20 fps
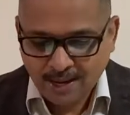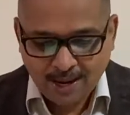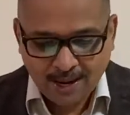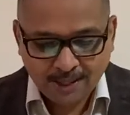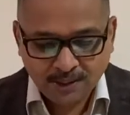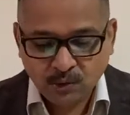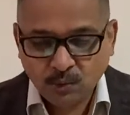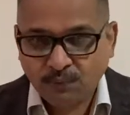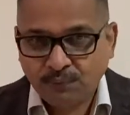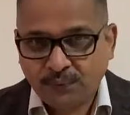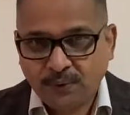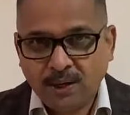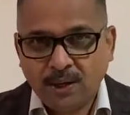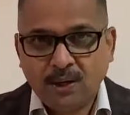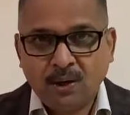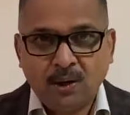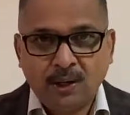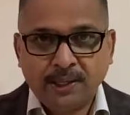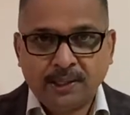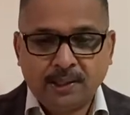and you feel
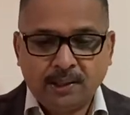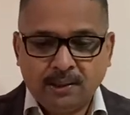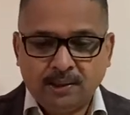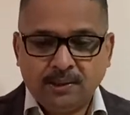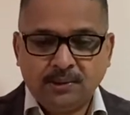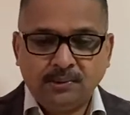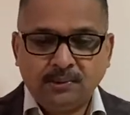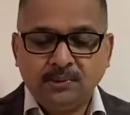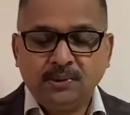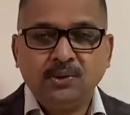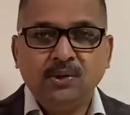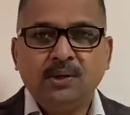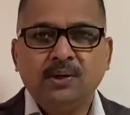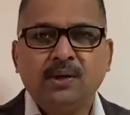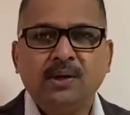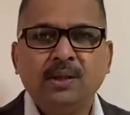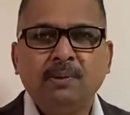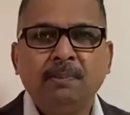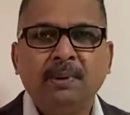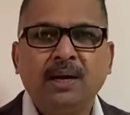like uh, you're
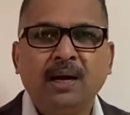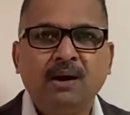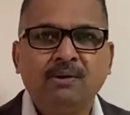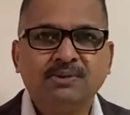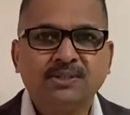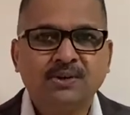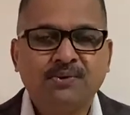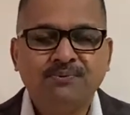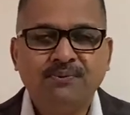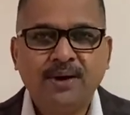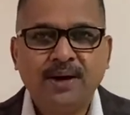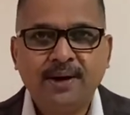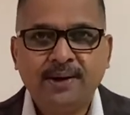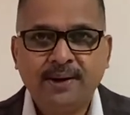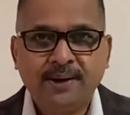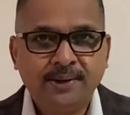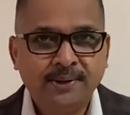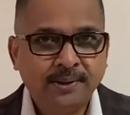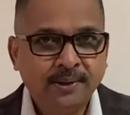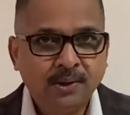in the middle of somewhere
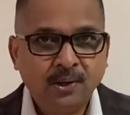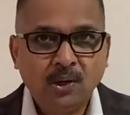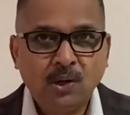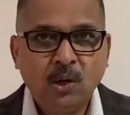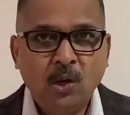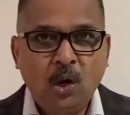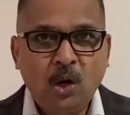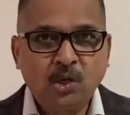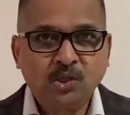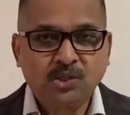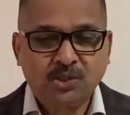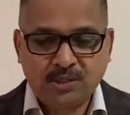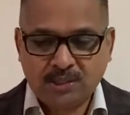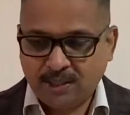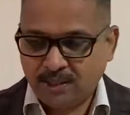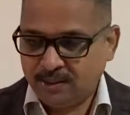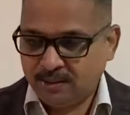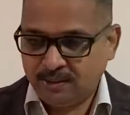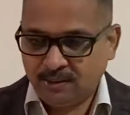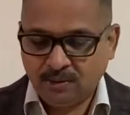and lost
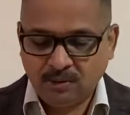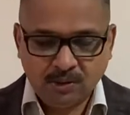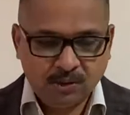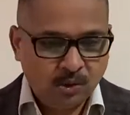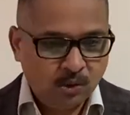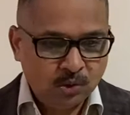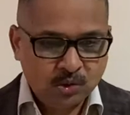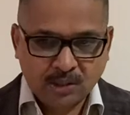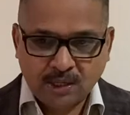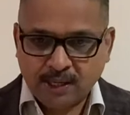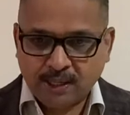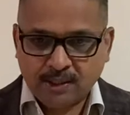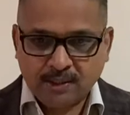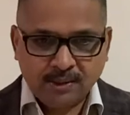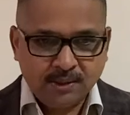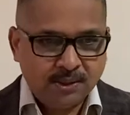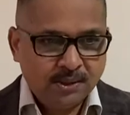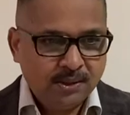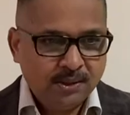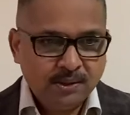and you know it looks like
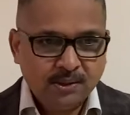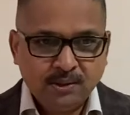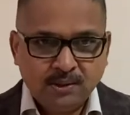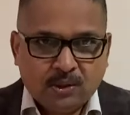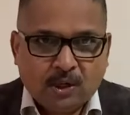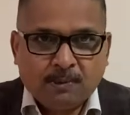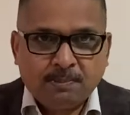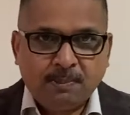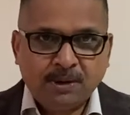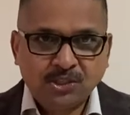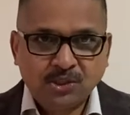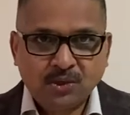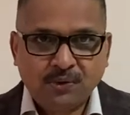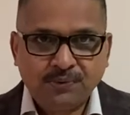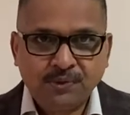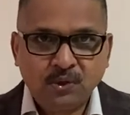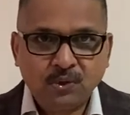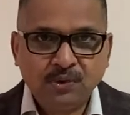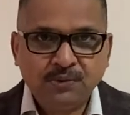not much of you.